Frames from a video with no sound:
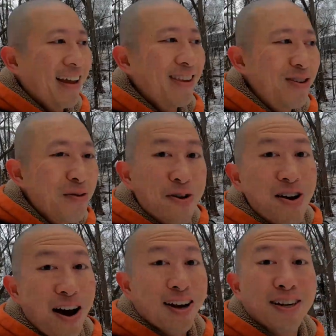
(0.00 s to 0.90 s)
you are
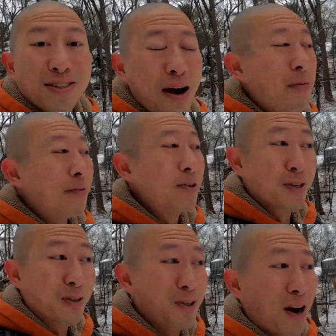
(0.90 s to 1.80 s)
not gonna stop every
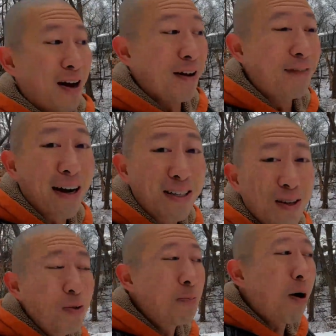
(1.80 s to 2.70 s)
single shot. In fact,
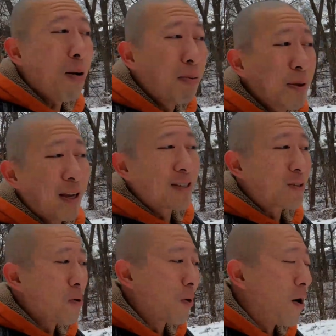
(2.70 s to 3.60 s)
you will probably get
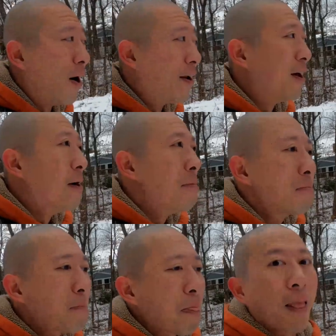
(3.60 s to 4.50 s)
scored on
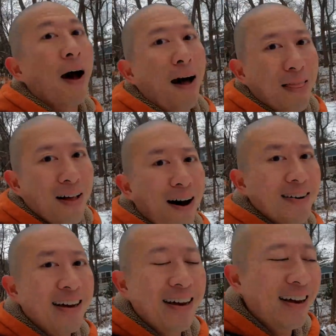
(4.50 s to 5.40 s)
a lot.